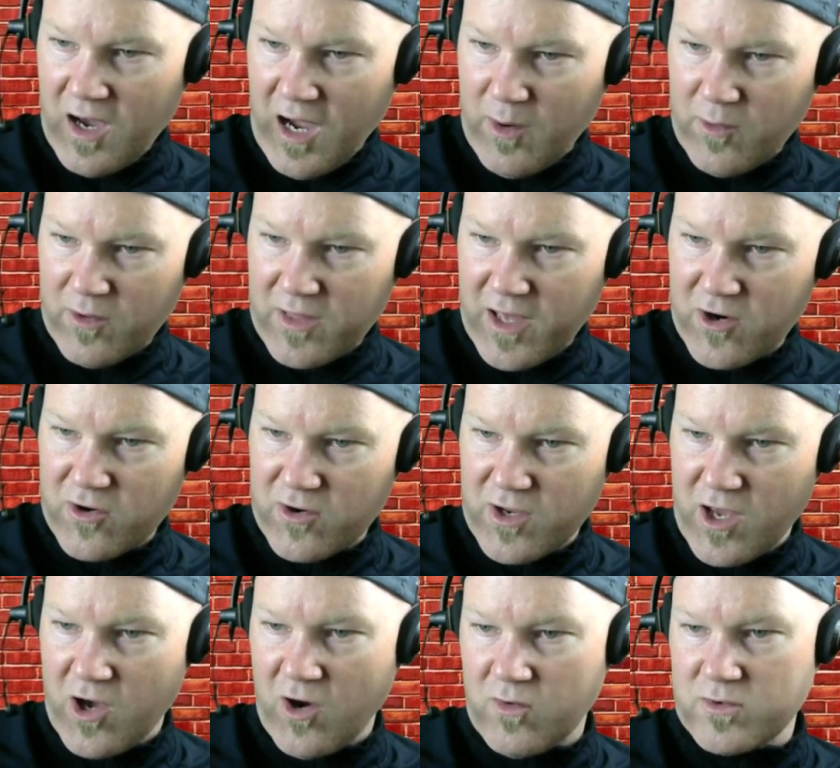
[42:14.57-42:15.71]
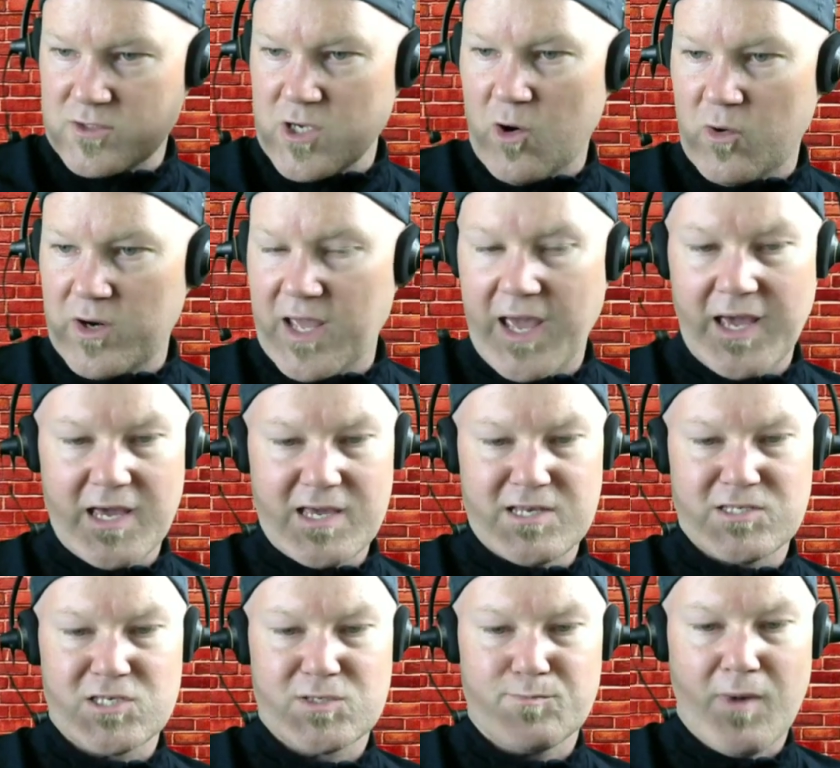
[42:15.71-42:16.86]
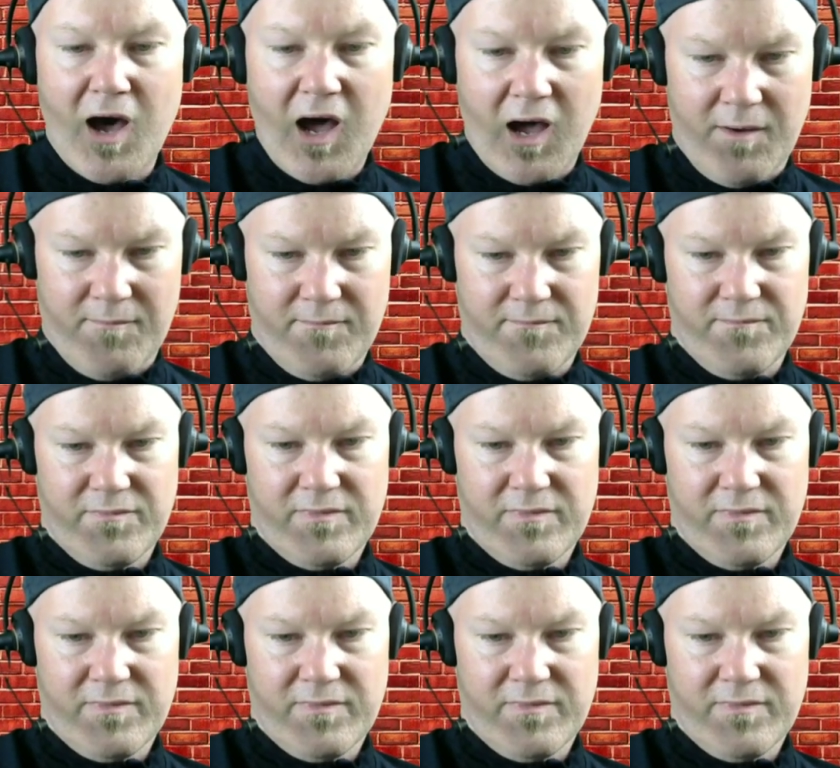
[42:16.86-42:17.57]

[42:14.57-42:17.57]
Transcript: I will let her know. Tony Hayes' mom.